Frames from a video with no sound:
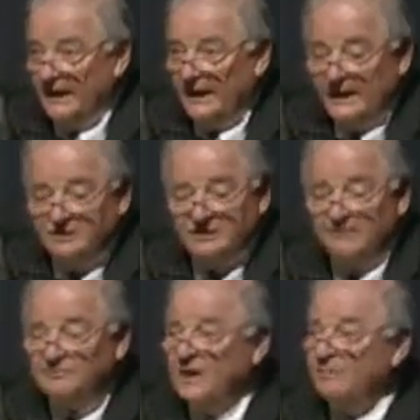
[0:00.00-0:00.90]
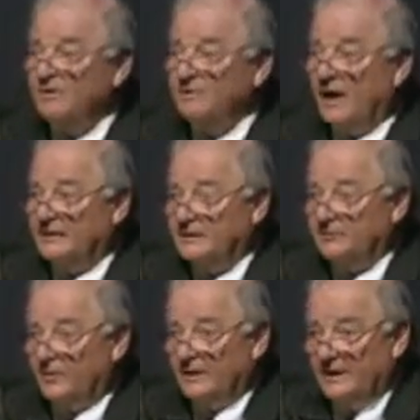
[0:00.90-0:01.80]
in September of
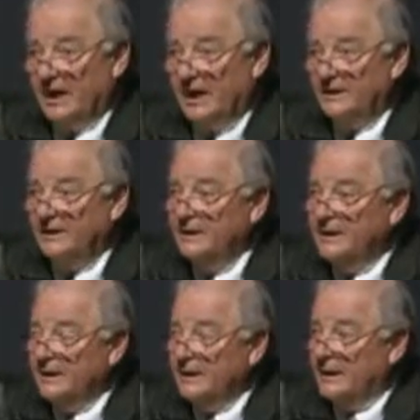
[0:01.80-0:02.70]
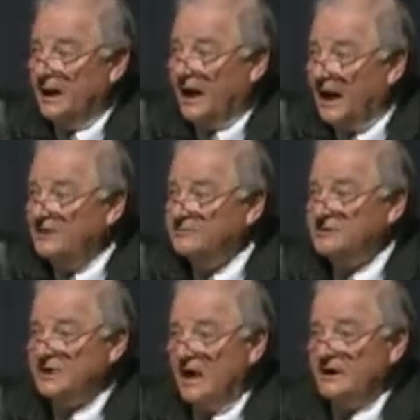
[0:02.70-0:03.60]
1939,
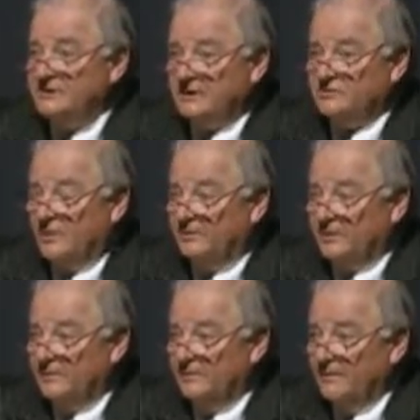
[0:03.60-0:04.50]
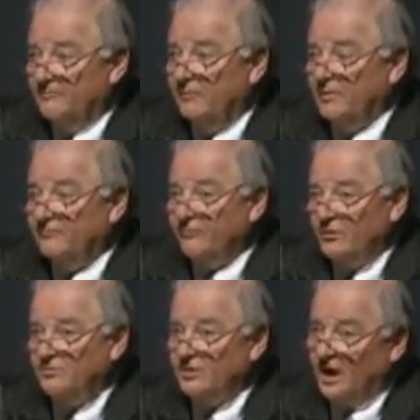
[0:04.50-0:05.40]
Heydrich's Einsatzgruppen, for the
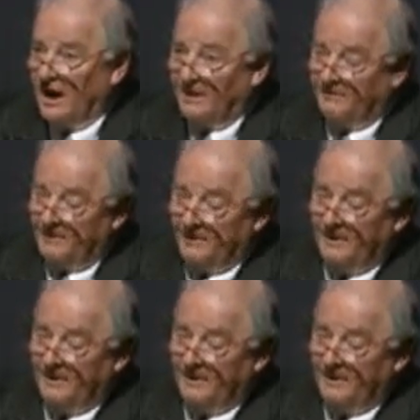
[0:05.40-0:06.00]
first time,